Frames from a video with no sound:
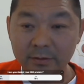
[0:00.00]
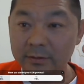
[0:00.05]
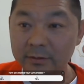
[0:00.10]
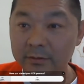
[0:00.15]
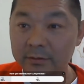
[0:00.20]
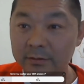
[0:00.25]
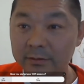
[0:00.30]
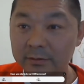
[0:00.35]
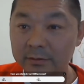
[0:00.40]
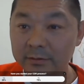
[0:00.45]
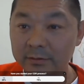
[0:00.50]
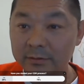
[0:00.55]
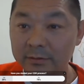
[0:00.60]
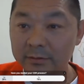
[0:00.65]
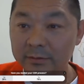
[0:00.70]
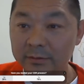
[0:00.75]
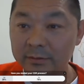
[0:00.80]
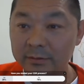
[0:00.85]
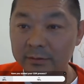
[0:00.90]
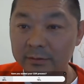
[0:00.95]

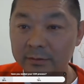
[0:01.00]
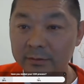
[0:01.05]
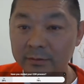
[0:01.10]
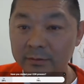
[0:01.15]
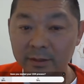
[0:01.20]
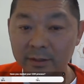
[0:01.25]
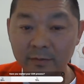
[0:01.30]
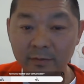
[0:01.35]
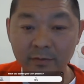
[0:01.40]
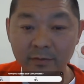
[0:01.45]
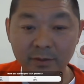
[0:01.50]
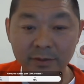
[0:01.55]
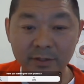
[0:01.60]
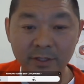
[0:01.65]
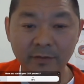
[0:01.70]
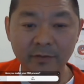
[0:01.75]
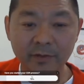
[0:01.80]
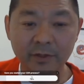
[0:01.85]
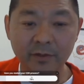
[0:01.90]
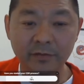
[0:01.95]
So yeah, we've
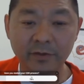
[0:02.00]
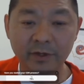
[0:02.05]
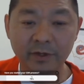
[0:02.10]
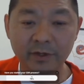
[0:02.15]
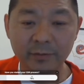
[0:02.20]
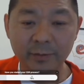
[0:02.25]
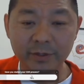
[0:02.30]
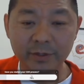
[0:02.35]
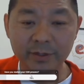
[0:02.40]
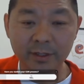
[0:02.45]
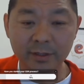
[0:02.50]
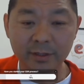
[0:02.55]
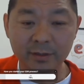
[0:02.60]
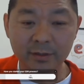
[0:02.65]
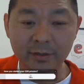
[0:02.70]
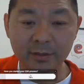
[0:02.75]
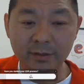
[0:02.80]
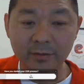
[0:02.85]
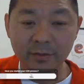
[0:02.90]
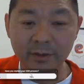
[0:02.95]
got
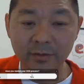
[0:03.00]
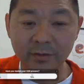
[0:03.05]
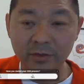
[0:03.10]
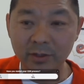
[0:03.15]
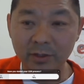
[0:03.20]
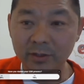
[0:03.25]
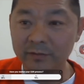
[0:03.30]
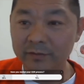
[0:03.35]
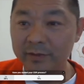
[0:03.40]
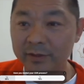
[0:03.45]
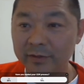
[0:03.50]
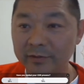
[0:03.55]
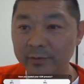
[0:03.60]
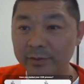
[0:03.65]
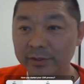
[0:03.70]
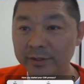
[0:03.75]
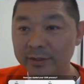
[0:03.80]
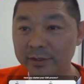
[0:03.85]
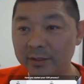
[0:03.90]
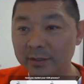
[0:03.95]
75% no and
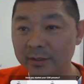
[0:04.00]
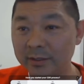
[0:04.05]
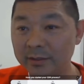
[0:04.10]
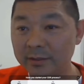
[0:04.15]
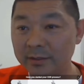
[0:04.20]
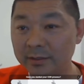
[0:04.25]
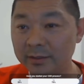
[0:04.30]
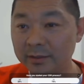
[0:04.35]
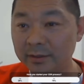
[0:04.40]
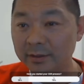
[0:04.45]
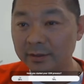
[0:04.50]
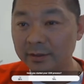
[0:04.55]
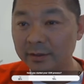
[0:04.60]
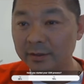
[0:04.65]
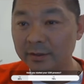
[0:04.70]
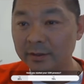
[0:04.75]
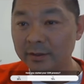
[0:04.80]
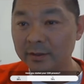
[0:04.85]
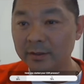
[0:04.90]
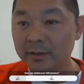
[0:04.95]
25%
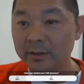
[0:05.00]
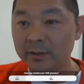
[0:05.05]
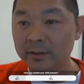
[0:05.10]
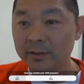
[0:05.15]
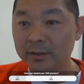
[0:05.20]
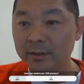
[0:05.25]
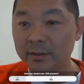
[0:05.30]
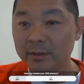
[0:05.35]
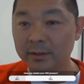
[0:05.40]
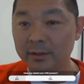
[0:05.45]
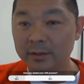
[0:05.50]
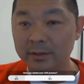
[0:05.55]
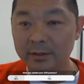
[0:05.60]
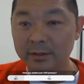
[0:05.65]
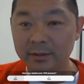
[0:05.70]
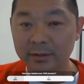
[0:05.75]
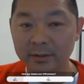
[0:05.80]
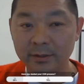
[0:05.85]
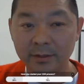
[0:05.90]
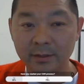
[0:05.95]

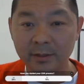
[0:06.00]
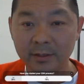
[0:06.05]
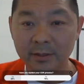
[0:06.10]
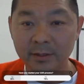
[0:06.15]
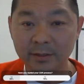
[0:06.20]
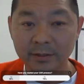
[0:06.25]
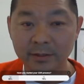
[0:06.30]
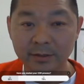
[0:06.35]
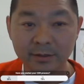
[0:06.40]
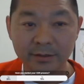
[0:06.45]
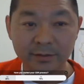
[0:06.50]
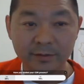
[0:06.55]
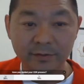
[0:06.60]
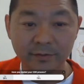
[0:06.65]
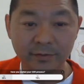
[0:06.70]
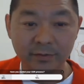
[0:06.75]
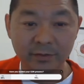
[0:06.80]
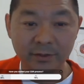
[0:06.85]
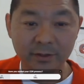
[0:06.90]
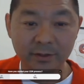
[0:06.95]

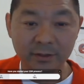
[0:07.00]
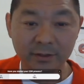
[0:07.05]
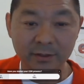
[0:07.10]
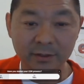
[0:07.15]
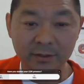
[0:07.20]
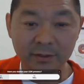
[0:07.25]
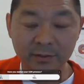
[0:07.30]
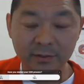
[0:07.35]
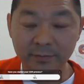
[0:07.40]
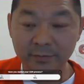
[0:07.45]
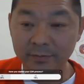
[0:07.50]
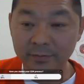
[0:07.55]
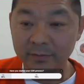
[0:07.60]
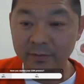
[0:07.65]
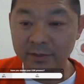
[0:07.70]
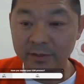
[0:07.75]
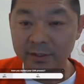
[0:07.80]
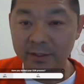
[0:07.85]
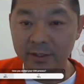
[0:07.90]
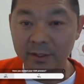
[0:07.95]
yes for the
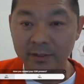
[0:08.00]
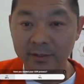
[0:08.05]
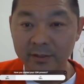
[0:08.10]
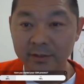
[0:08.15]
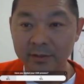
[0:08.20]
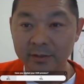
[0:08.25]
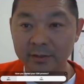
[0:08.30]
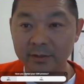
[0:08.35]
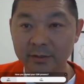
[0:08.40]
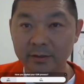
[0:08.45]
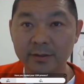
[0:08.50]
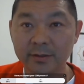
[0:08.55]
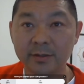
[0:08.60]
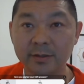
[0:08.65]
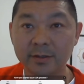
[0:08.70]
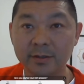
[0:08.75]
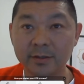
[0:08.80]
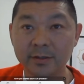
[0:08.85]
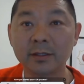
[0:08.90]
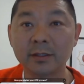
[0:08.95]
started the
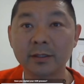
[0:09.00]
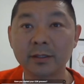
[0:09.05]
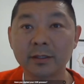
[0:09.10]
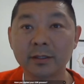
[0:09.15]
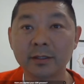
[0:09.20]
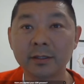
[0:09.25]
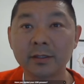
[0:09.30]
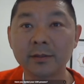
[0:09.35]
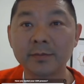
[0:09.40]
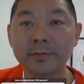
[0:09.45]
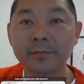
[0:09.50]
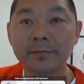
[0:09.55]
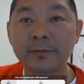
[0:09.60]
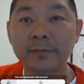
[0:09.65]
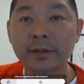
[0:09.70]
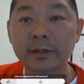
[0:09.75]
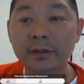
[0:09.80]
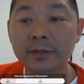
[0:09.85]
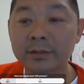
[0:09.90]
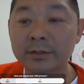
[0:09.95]
CPD.
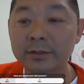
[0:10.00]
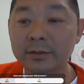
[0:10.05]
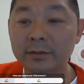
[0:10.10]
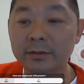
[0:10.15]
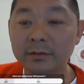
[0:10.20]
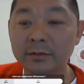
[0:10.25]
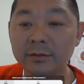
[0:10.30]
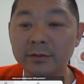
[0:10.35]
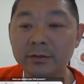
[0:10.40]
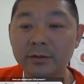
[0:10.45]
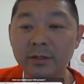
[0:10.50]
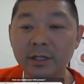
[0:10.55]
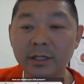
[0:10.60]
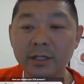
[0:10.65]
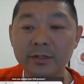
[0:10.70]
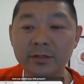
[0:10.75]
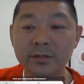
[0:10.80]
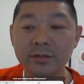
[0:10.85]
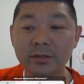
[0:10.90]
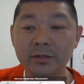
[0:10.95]
So do
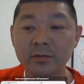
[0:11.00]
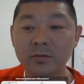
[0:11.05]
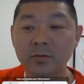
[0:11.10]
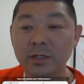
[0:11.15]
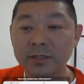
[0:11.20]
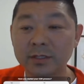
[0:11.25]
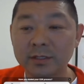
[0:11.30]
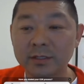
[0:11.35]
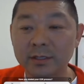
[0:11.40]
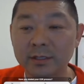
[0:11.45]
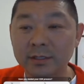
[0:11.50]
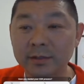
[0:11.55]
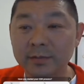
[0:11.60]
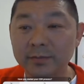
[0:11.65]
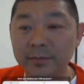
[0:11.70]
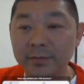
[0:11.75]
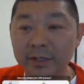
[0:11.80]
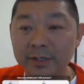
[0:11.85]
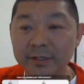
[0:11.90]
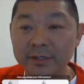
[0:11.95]
you guys know what
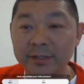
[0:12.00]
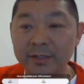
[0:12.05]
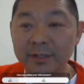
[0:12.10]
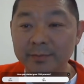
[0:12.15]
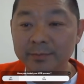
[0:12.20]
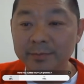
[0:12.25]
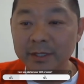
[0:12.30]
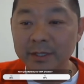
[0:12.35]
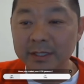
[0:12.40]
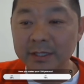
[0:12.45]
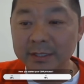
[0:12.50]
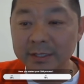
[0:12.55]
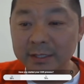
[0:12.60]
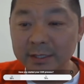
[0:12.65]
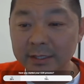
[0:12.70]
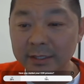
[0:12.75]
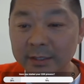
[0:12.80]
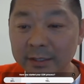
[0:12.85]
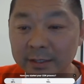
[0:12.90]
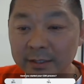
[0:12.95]
a
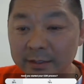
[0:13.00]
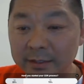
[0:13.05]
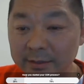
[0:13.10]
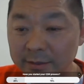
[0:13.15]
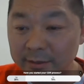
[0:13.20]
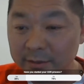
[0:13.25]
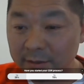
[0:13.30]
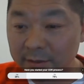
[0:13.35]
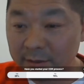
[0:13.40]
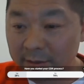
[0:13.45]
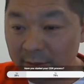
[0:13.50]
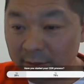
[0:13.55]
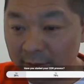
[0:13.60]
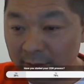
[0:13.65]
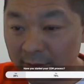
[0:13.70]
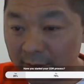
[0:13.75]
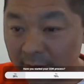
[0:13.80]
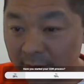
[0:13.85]
CPD is?